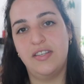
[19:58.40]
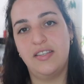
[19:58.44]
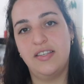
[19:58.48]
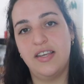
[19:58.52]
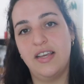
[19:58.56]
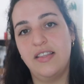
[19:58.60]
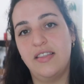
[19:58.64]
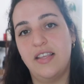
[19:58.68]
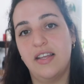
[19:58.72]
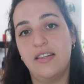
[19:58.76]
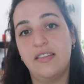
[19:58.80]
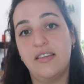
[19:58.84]
And she
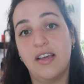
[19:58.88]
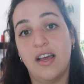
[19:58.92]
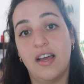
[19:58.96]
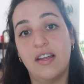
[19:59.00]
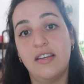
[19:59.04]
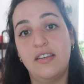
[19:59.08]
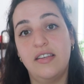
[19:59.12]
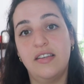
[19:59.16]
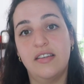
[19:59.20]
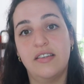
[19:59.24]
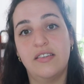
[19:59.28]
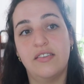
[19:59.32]
said that
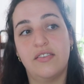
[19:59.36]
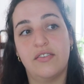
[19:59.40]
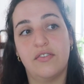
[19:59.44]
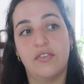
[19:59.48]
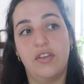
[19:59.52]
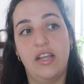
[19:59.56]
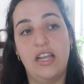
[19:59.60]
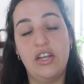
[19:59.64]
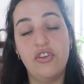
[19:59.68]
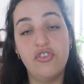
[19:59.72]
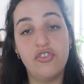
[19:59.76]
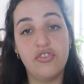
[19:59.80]

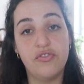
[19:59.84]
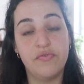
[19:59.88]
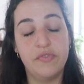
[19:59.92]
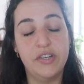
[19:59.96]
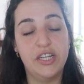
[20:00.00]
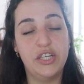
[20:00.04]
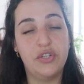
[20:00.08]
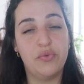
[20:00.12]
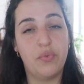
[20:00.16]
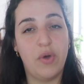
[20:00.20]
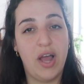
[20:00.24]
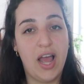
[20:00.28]
Tanya's
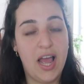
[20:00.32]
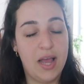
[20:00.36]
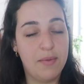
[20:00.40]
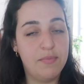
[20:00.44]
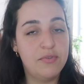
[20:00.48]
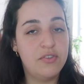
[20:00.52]
injuries were